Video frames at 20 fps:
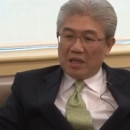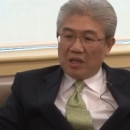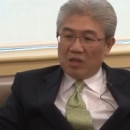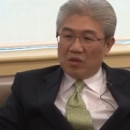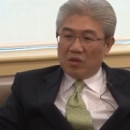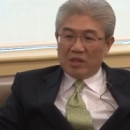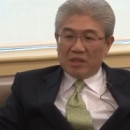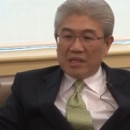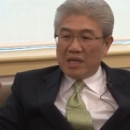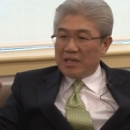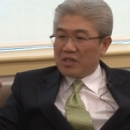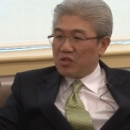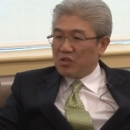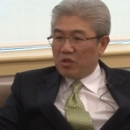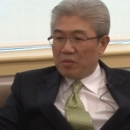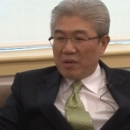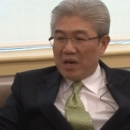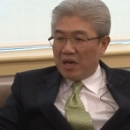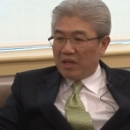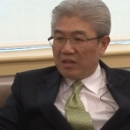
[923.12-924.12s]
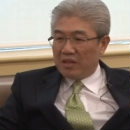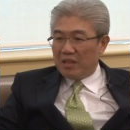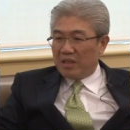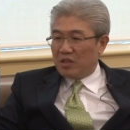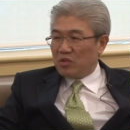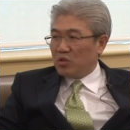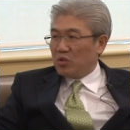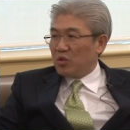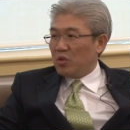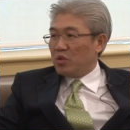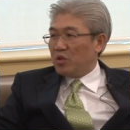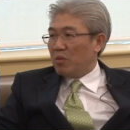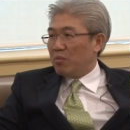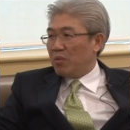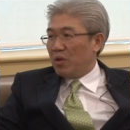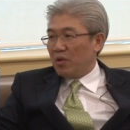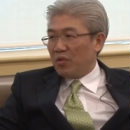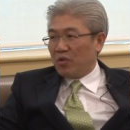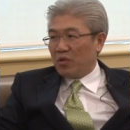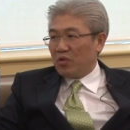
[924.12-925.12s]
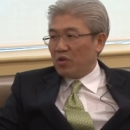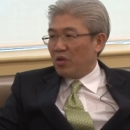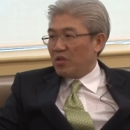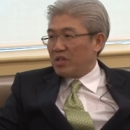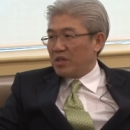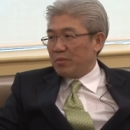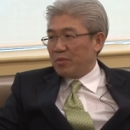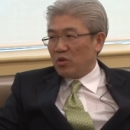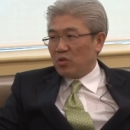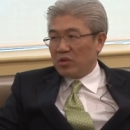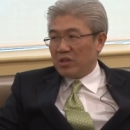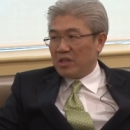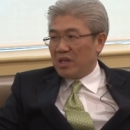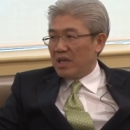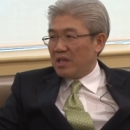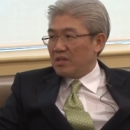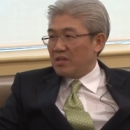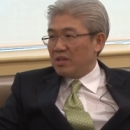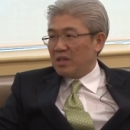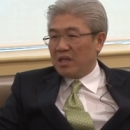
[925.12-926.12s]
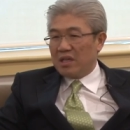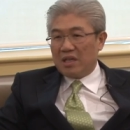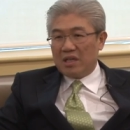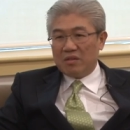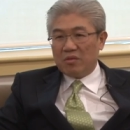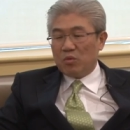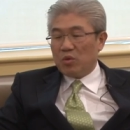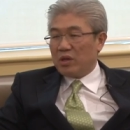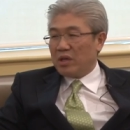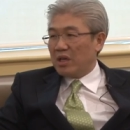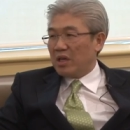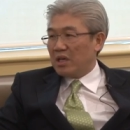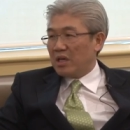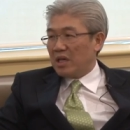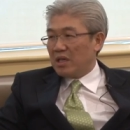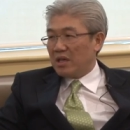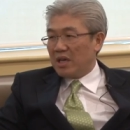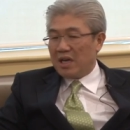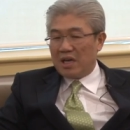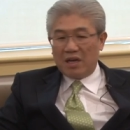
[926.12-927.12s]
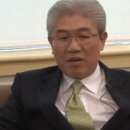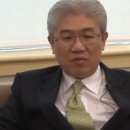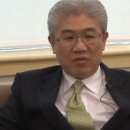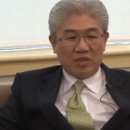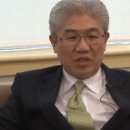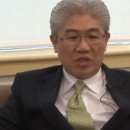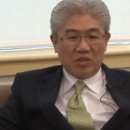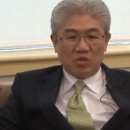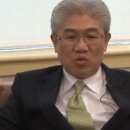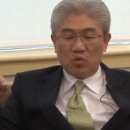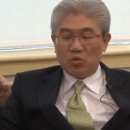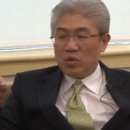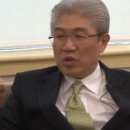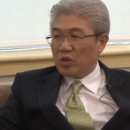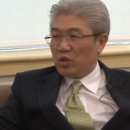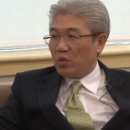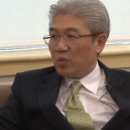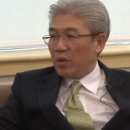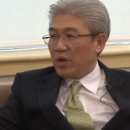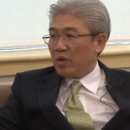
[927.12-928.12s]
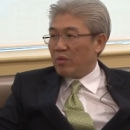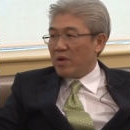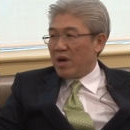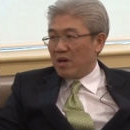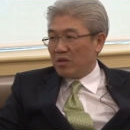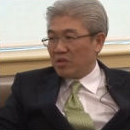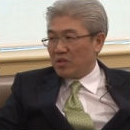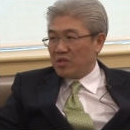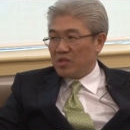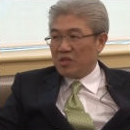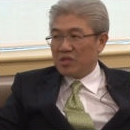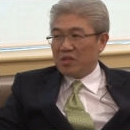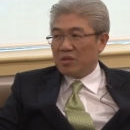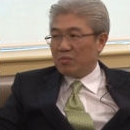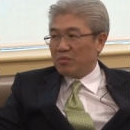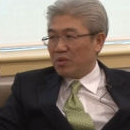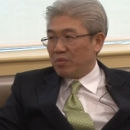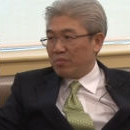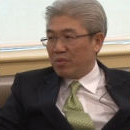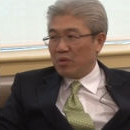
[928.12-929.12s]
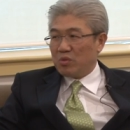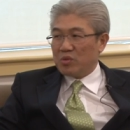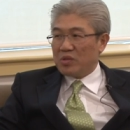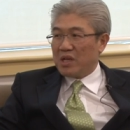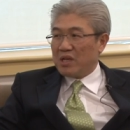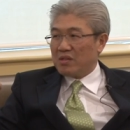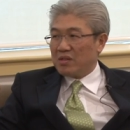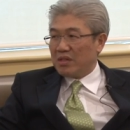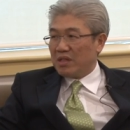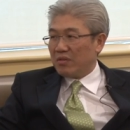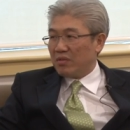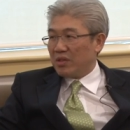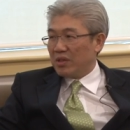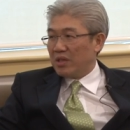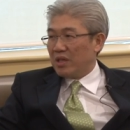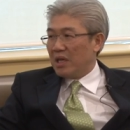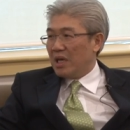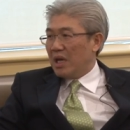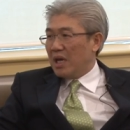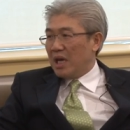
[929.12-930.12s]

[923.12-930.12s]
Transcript: you know, it takes you about a year to know your boss or your subordinates, and another one, another half years to work your way around the system, the mm, process. The culture.